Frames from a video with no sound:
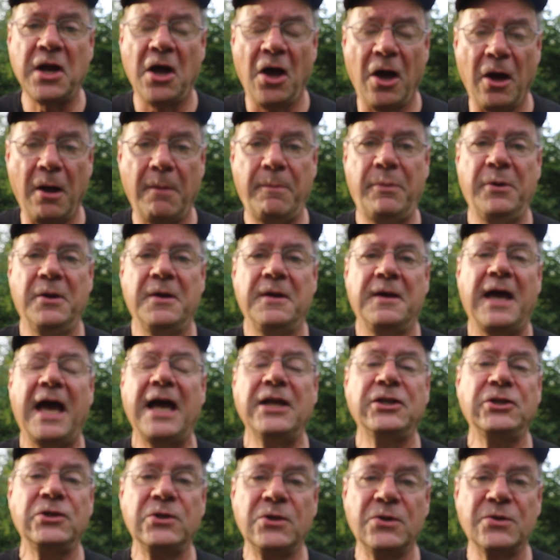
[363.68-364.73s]
it up
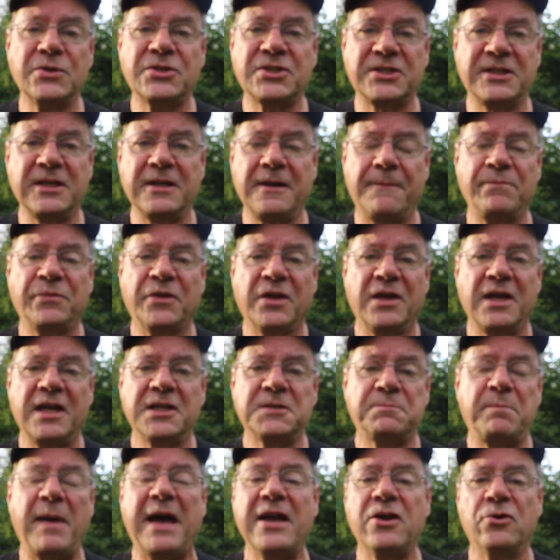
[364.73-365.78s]
and used it
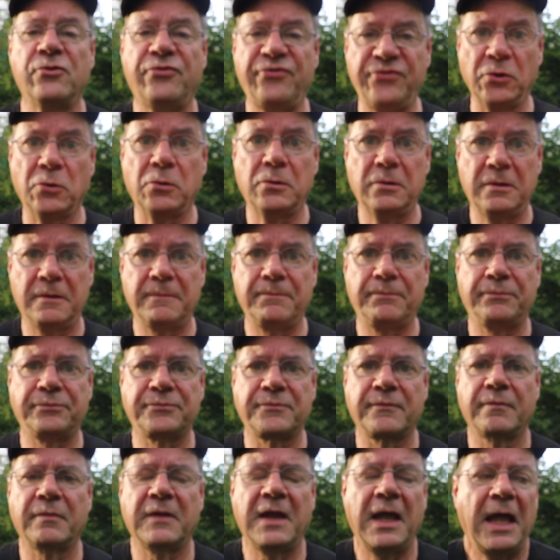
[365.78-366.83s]
as biofuel,
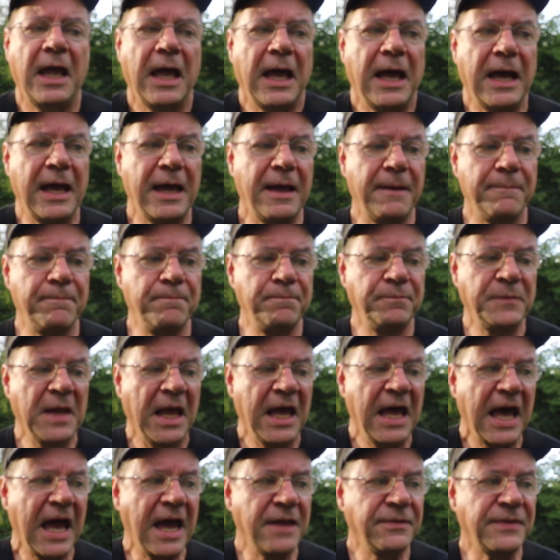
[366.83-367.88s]
and
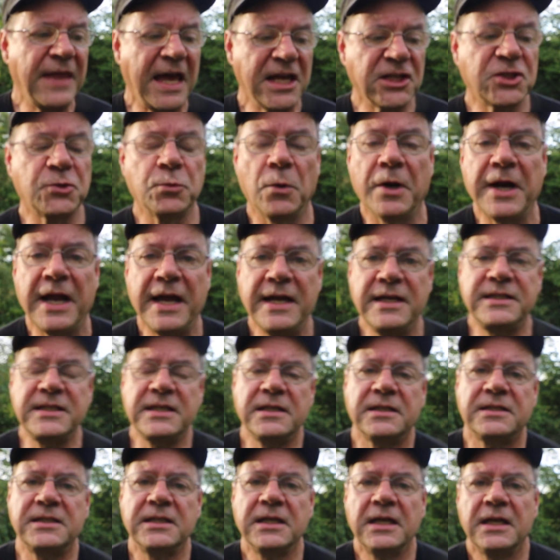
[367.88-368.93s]
that's what I
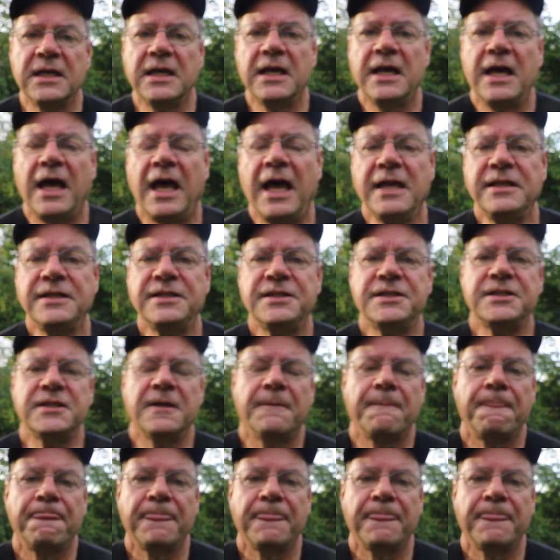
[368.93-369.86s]
did. And